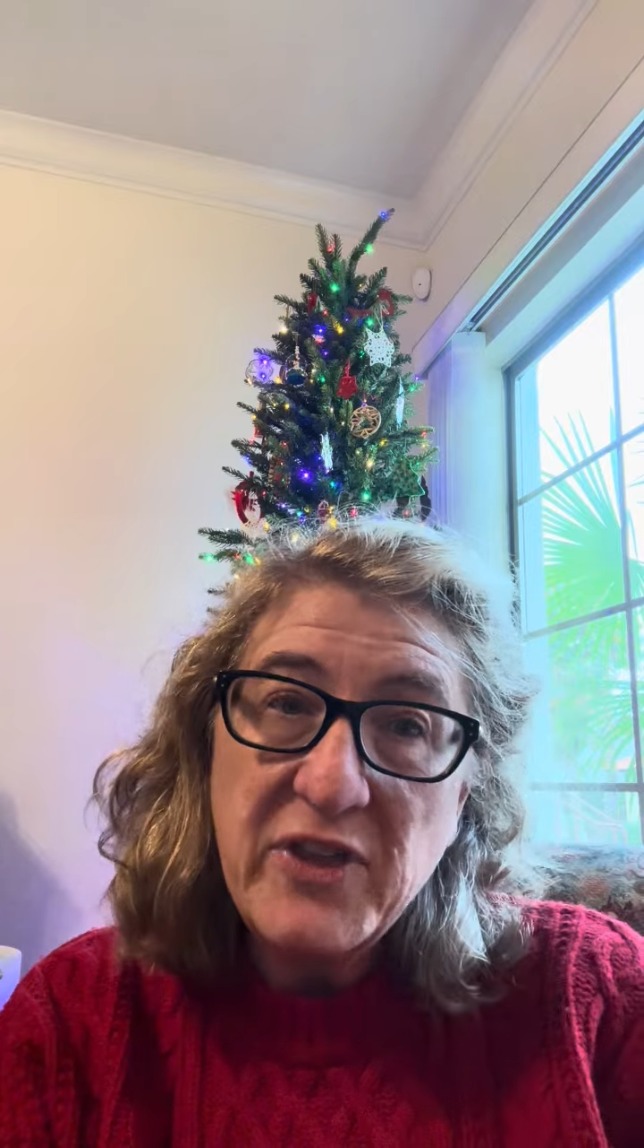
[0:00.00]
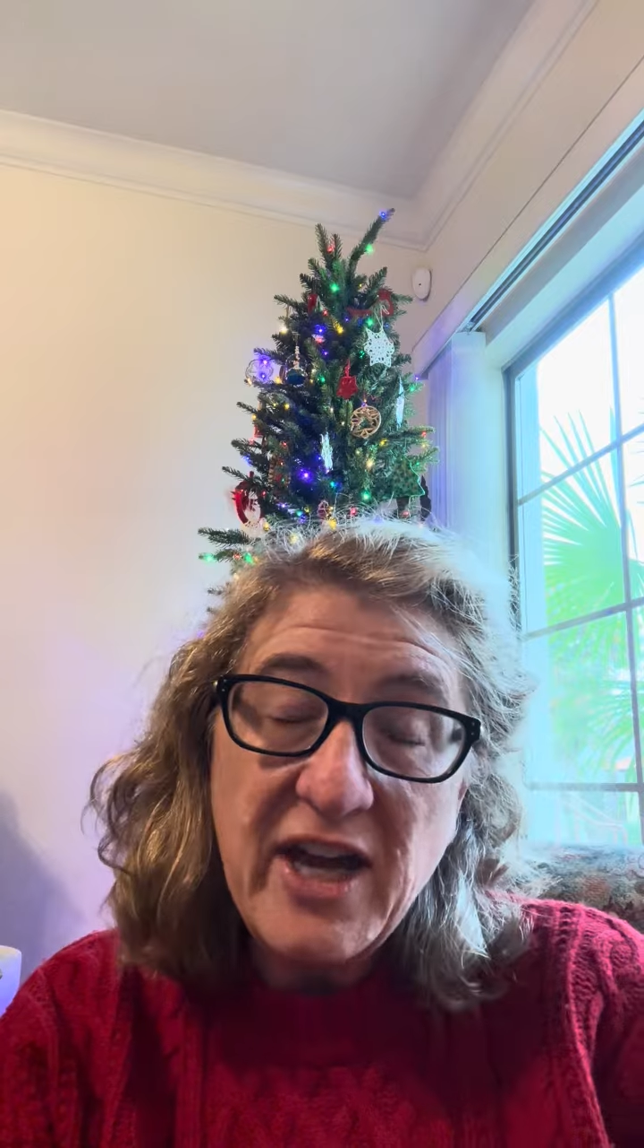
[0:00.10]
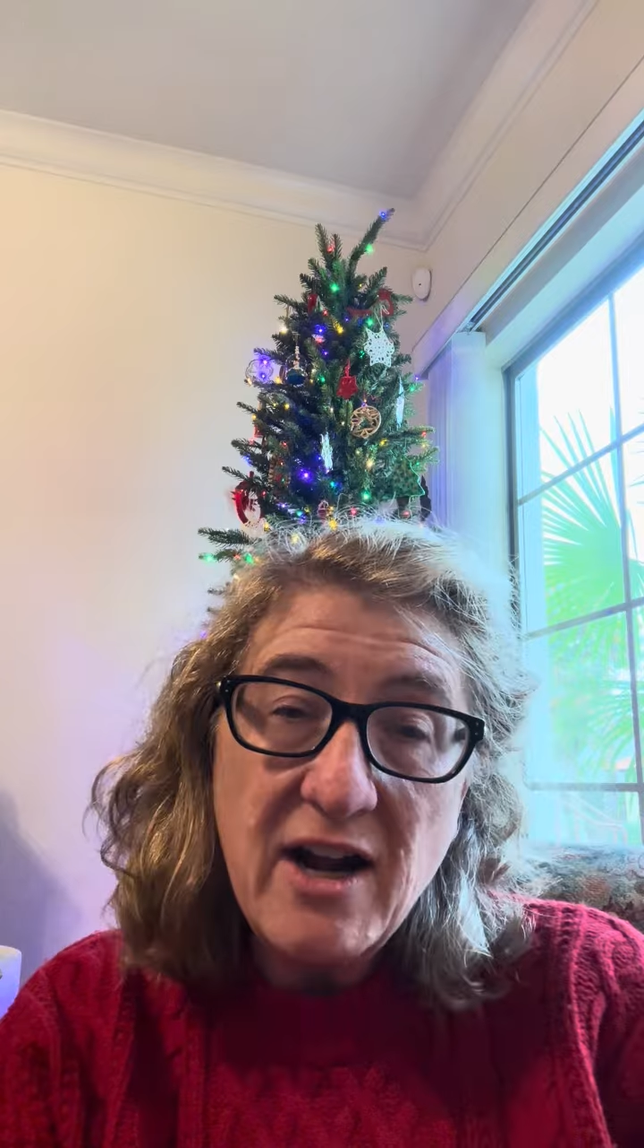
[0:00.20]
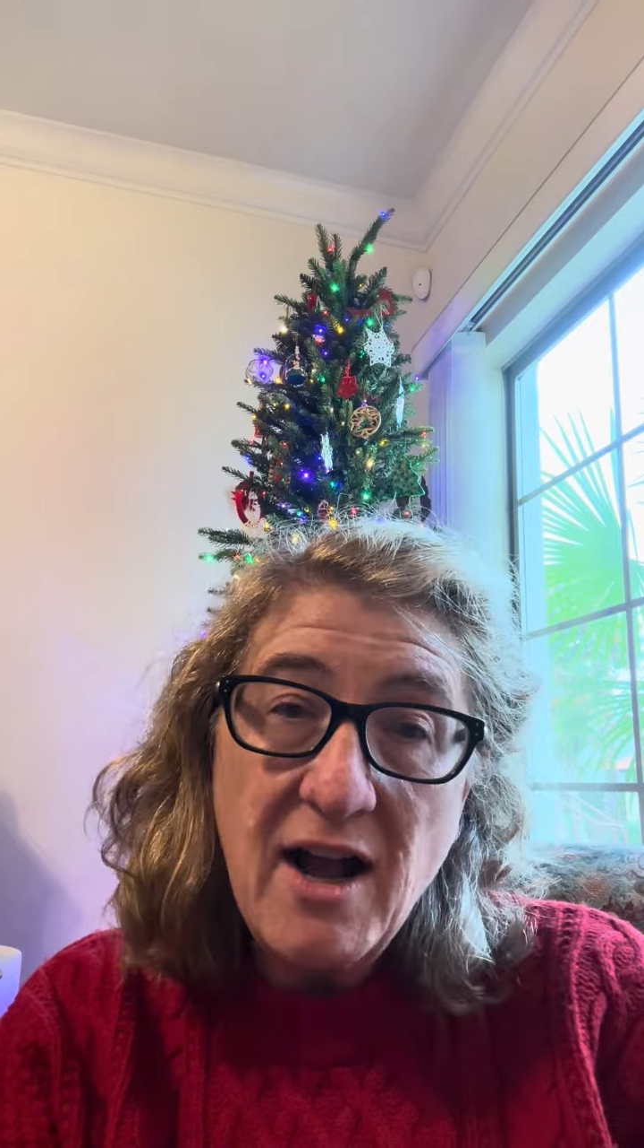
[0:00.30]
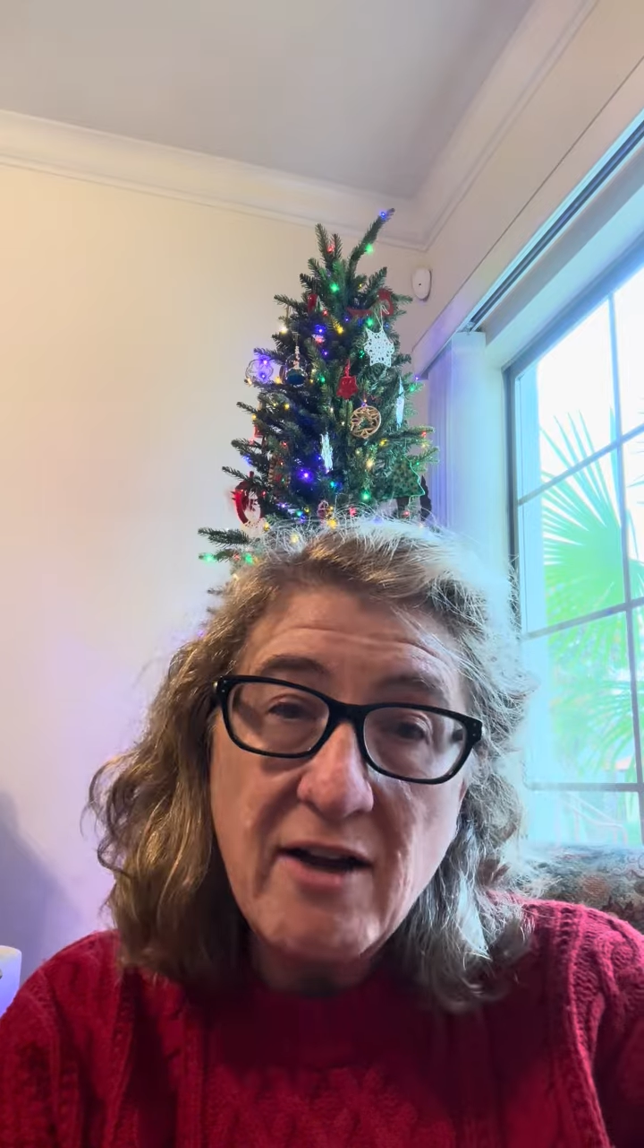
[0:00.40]

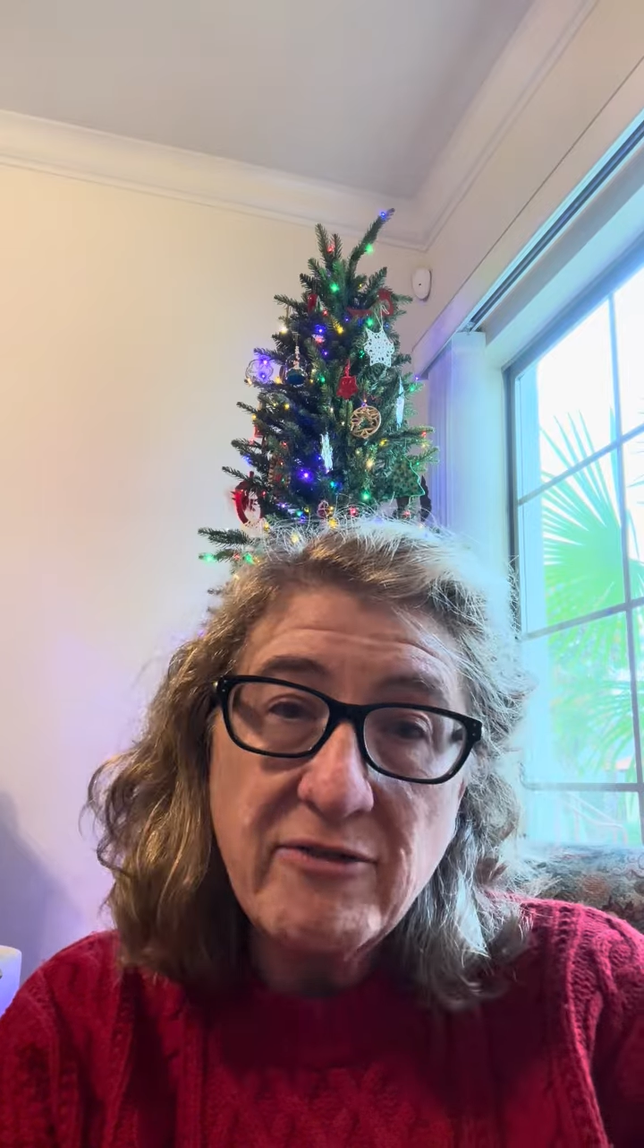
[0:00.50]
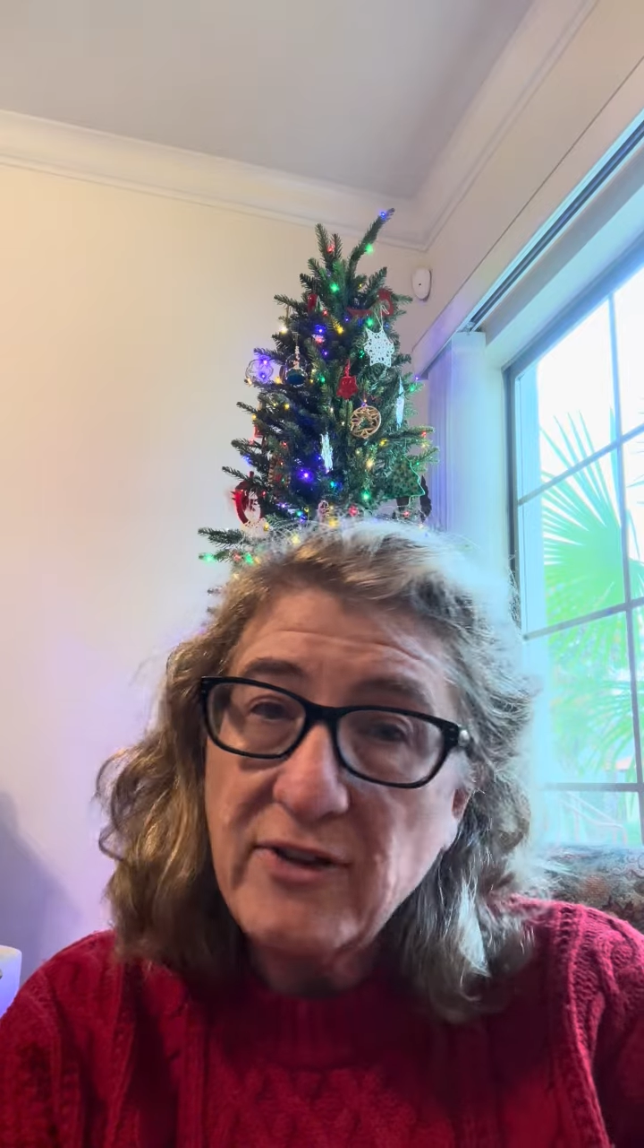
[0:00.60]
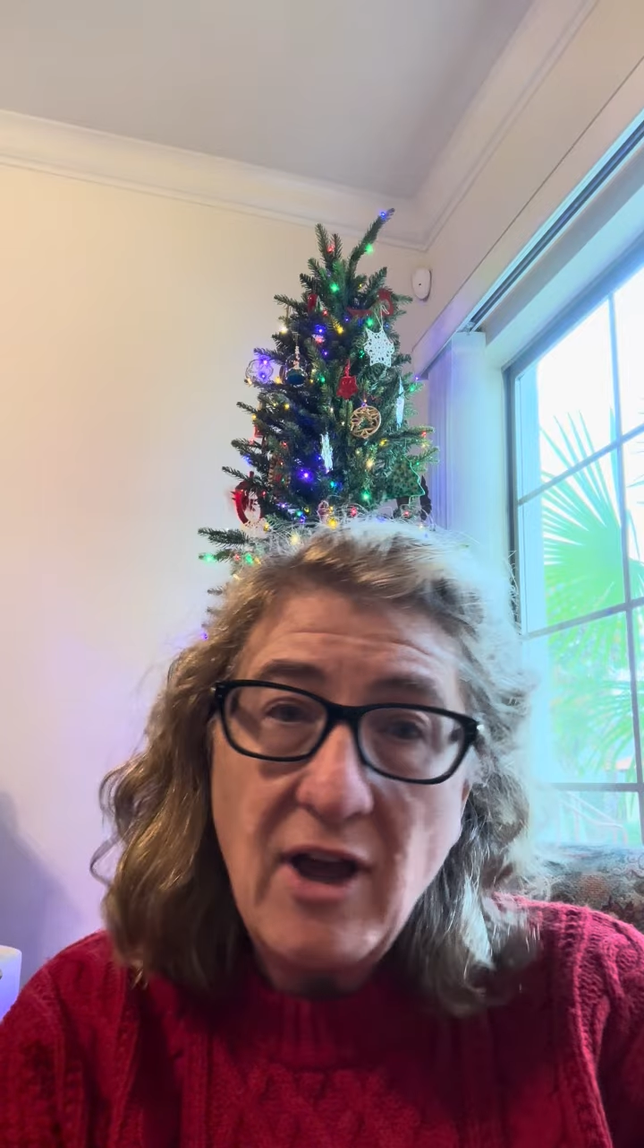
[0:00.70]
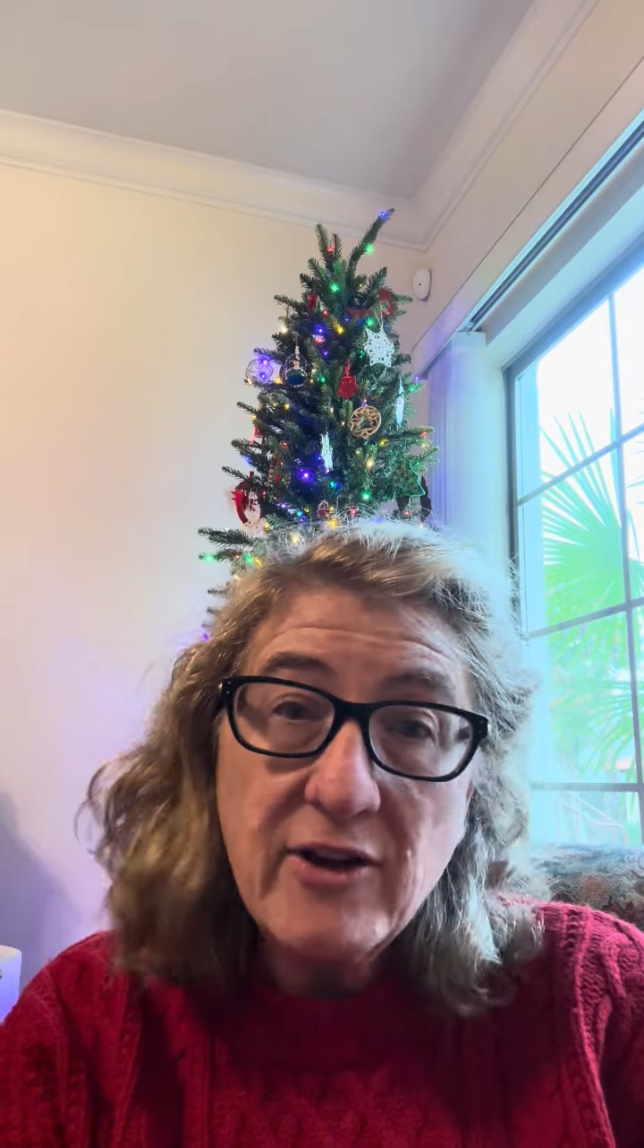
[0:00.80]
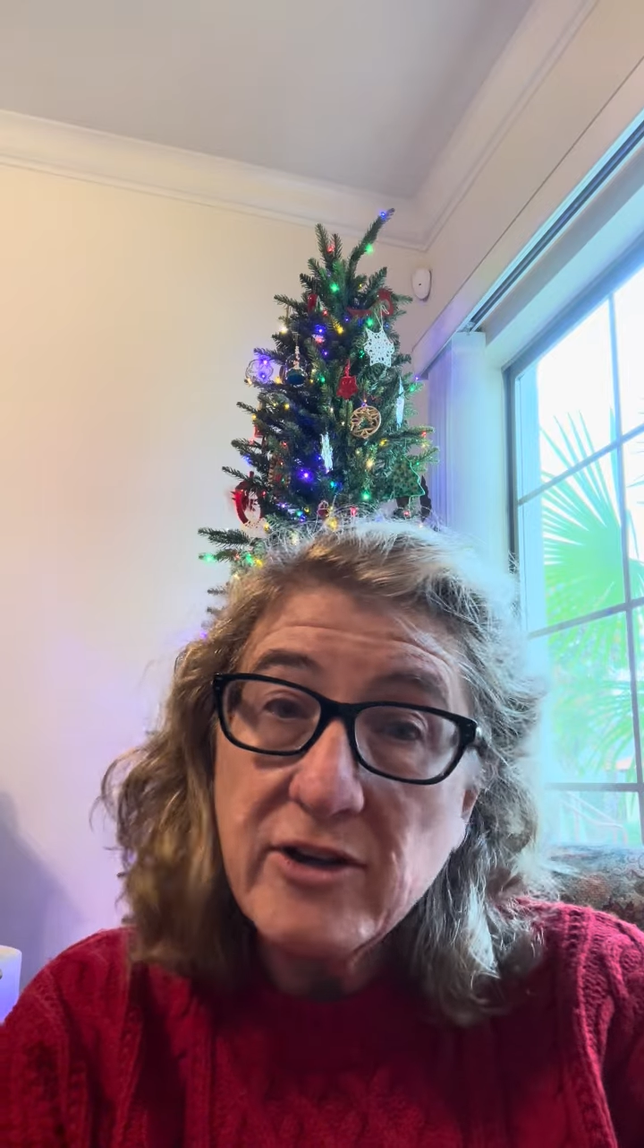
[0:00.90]
that off for longer.